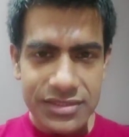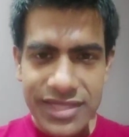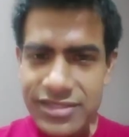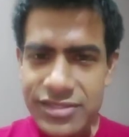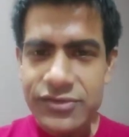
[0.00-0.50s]

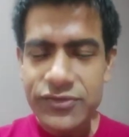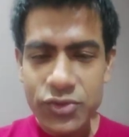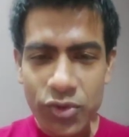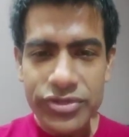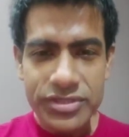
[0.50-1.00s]
sensitive
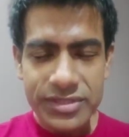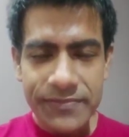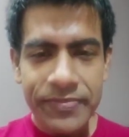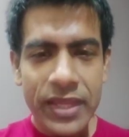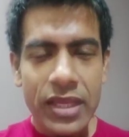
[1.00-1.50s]
stories,
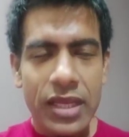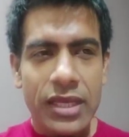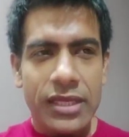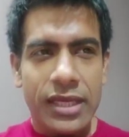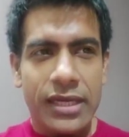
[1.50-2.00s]

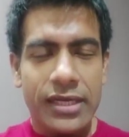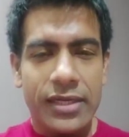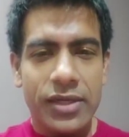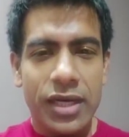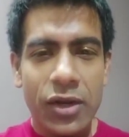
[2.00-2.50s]

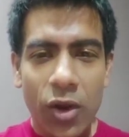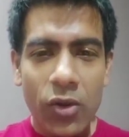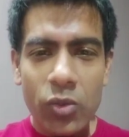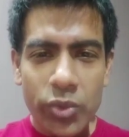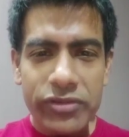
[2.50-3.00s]

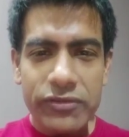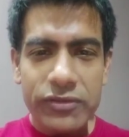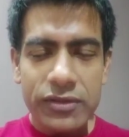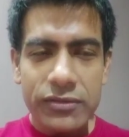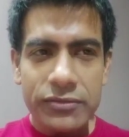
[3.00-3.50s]
along
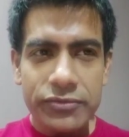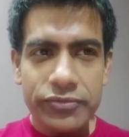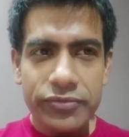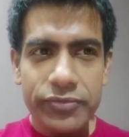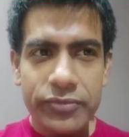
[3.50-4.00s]
with
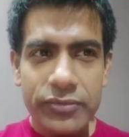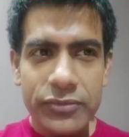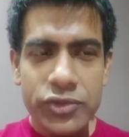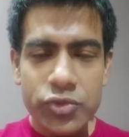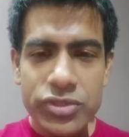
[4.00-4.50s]

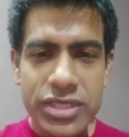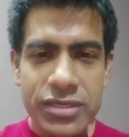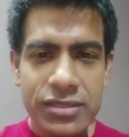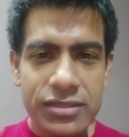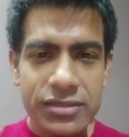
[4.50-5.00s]

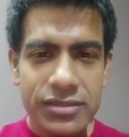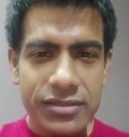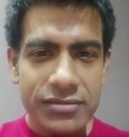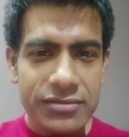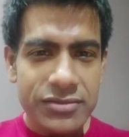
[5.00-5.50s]
choosing
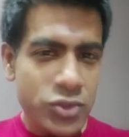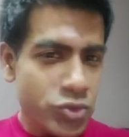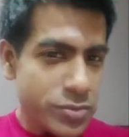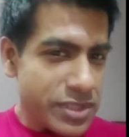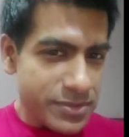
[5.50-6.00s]

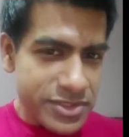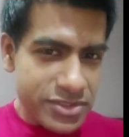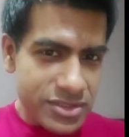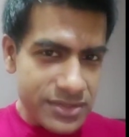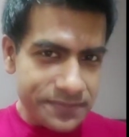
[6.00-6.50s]
suitable
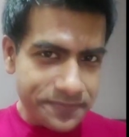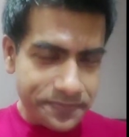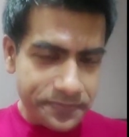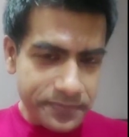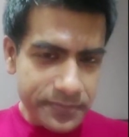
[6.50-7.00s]
images.
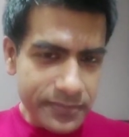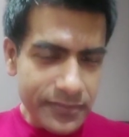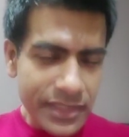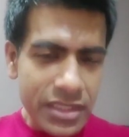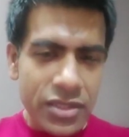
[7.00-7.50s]

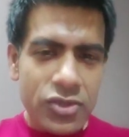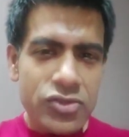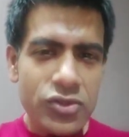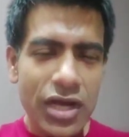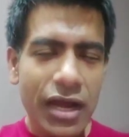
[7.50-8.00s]

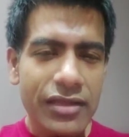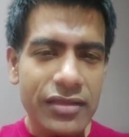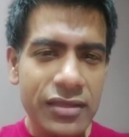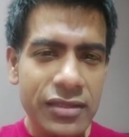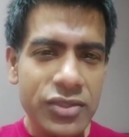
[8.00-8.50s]
So I
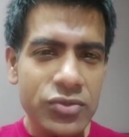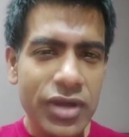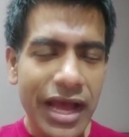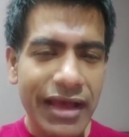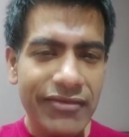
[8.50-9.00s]
think you
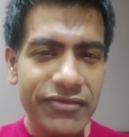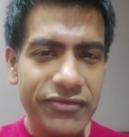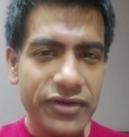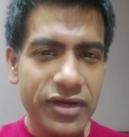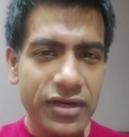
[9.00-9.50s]

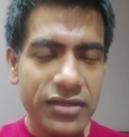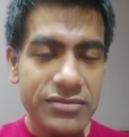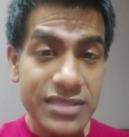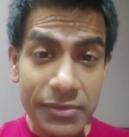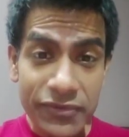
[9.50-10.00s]
have,
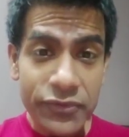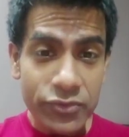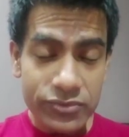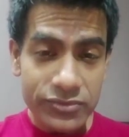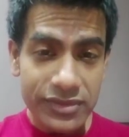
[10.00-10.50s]
some of
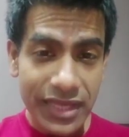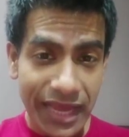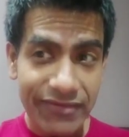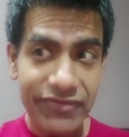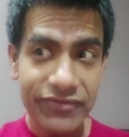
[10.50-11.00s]
you
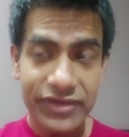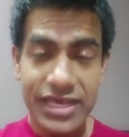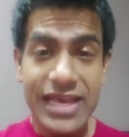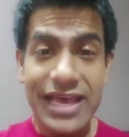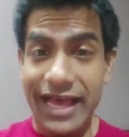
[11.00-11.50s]
have
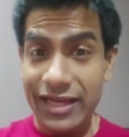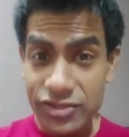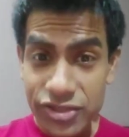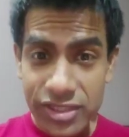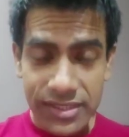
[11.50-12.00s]

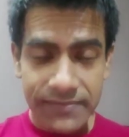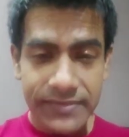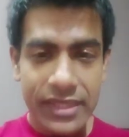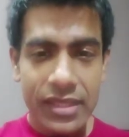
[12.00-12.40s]
actually